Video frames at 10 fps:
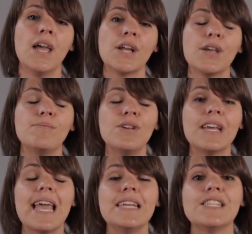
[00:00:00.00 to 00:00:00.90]

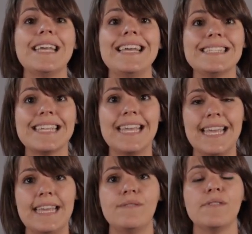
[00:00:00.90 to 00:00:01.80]
Communication is
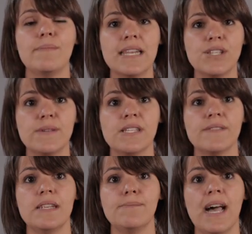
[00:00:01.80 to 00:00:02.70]
key for management
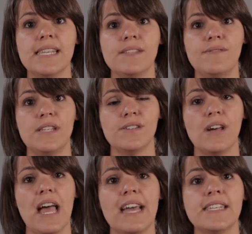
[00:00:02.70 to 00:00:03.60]
of an impacted fetal
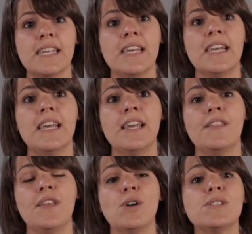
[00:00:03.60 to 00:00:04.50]
head.
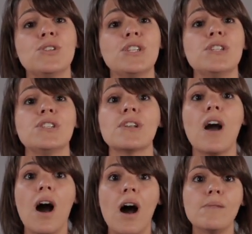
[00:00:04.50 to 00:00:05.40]
The obstetrician should
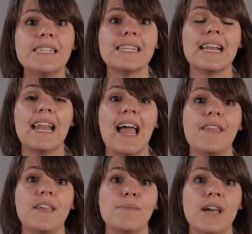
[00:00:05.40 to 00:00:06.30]
calmly
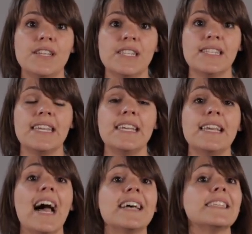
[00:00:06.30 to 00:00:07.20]
declare the
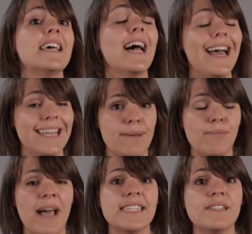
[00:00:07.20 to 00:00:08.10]
emergency as an
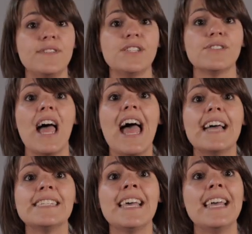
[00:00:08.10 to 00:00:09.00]
impacted fetal
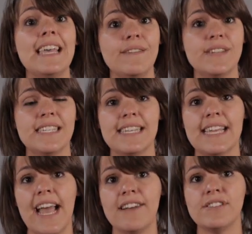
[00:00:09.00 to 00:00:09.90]
head if it is
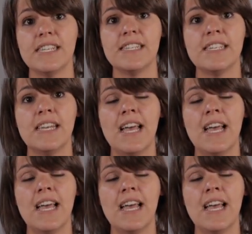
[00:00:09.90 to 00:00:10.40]
encountered.